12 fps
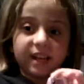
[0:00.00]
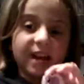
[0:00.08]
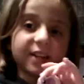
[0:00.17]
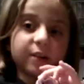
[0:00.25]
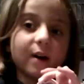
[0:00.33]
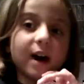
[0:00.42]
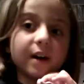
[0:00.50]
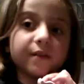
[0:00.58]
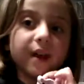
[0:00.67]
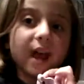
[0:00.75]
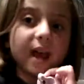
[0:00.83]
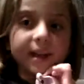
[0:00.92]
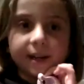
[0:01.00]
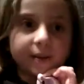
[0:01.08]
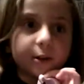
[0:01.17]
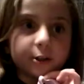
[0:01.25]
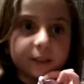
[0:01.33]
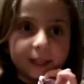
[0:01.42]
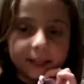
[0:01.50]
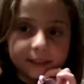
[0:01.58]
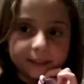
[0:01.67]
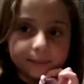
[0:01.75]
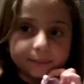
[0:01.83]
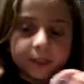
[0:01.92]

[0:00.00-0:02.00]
I don't have any of those things.